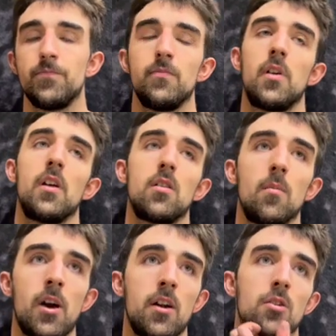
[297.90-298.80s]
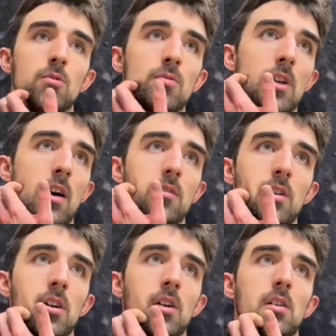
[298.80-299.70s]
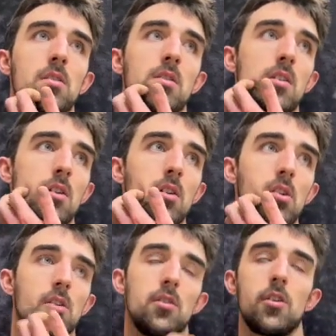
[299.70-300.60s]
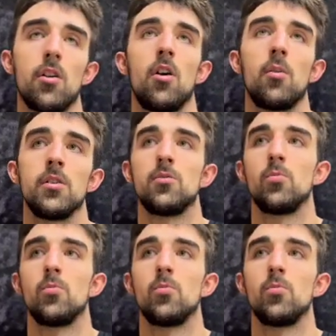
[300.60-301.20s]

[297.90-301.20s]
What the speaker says: I think no matter who's out there, can always